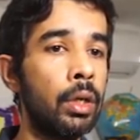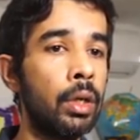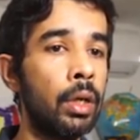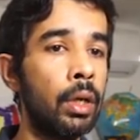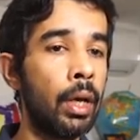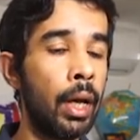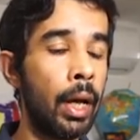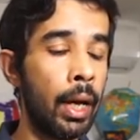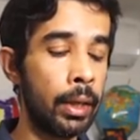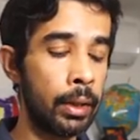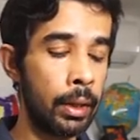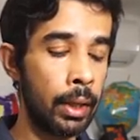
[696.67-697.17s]

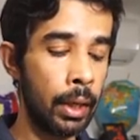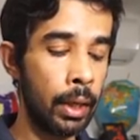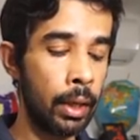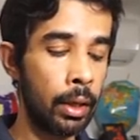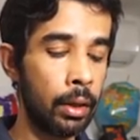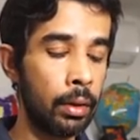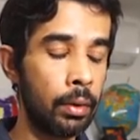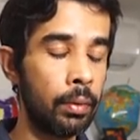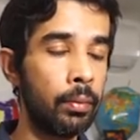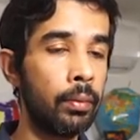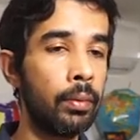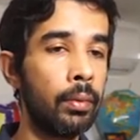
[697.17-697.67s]
And
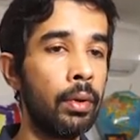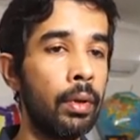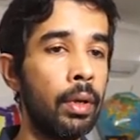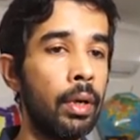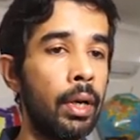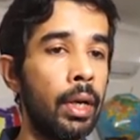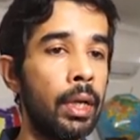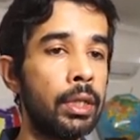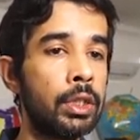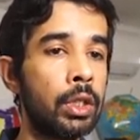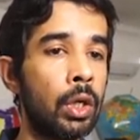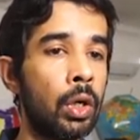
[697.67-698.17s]
then
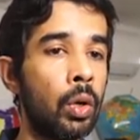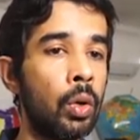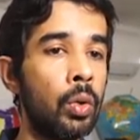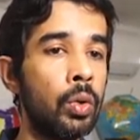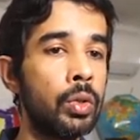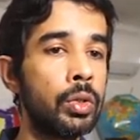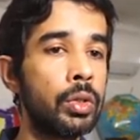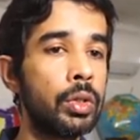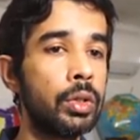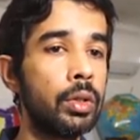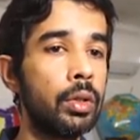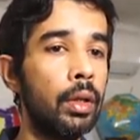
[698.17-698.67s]
let's
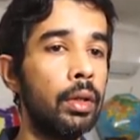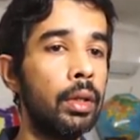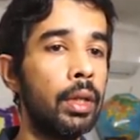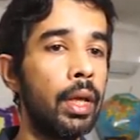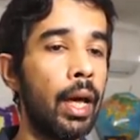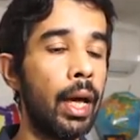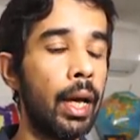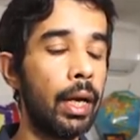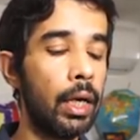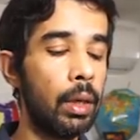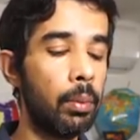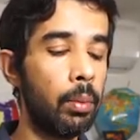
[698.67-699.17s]
close the
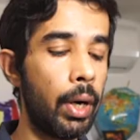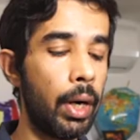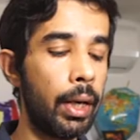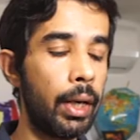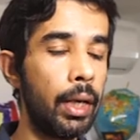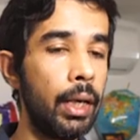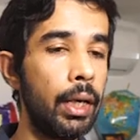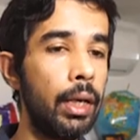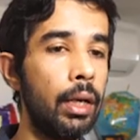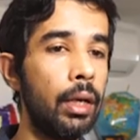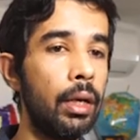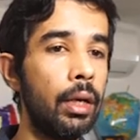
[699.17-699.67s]
angle
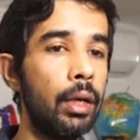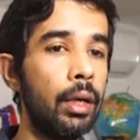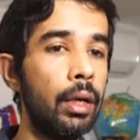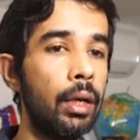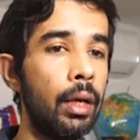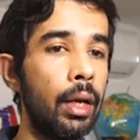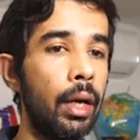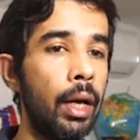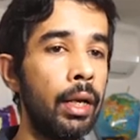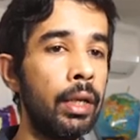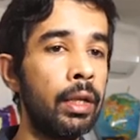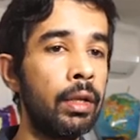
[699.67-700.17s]
bracket
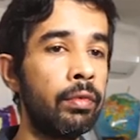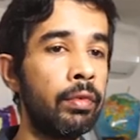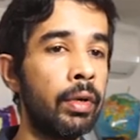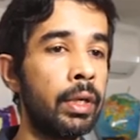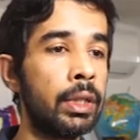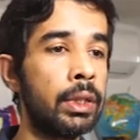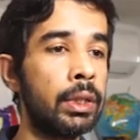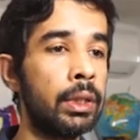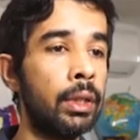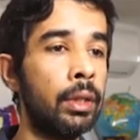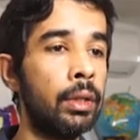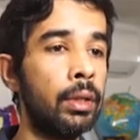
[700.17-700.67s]
and the
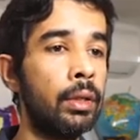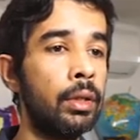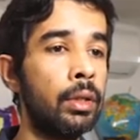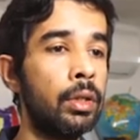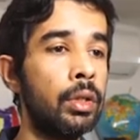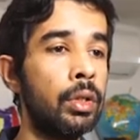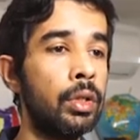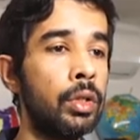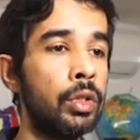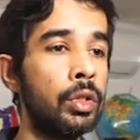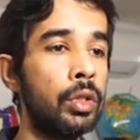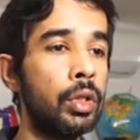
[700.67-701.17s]
function.
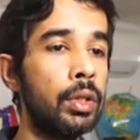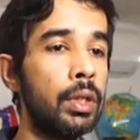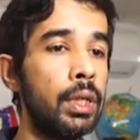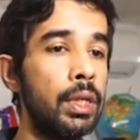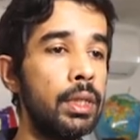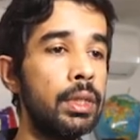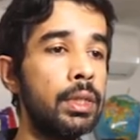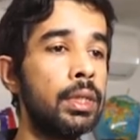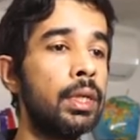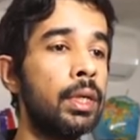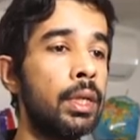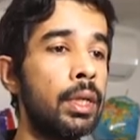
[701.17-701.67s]
So
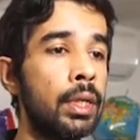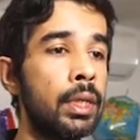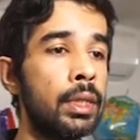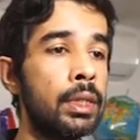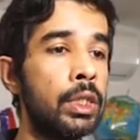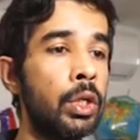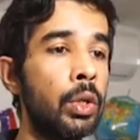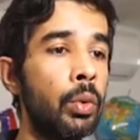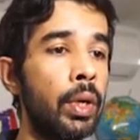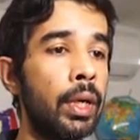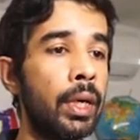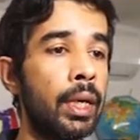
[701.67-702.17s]
this is
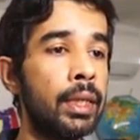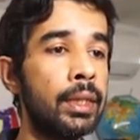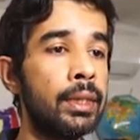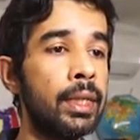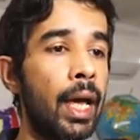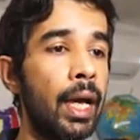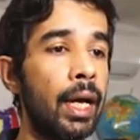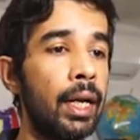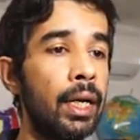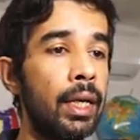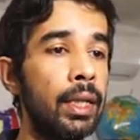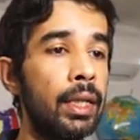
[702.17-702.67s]
doing
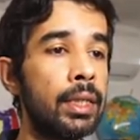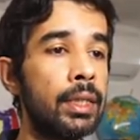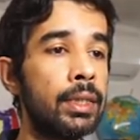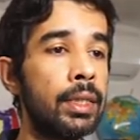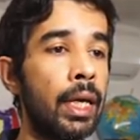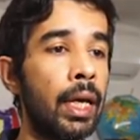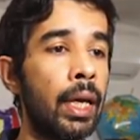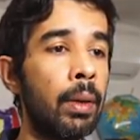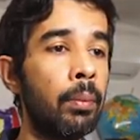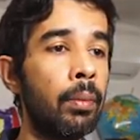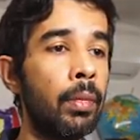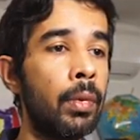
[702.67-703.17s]
exactly the
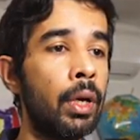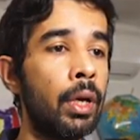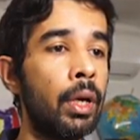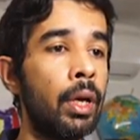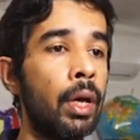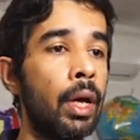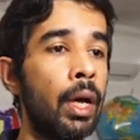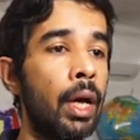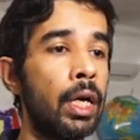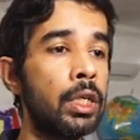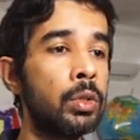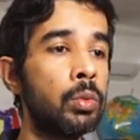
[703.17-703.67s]
same
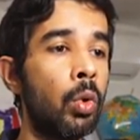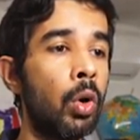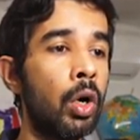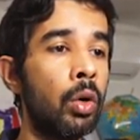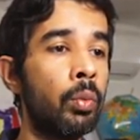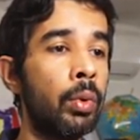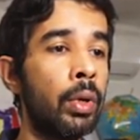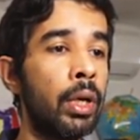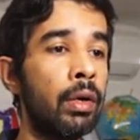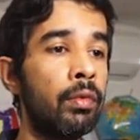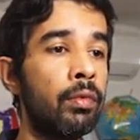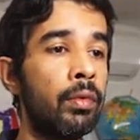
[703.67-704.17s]
as what
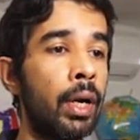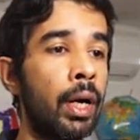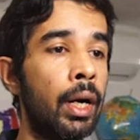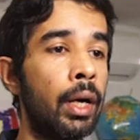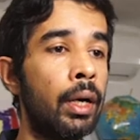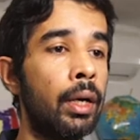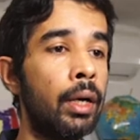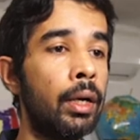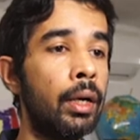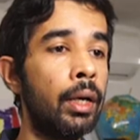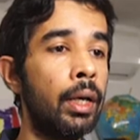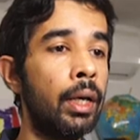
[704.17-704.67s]
we have
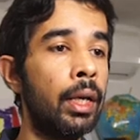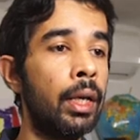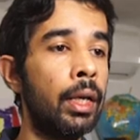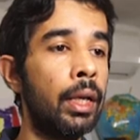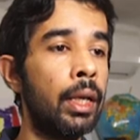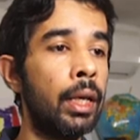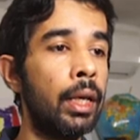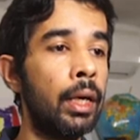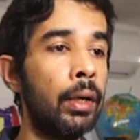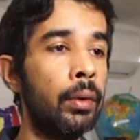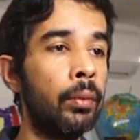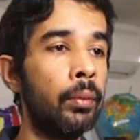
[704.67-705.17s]
done in
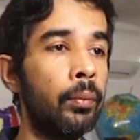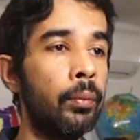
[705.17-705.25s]
here.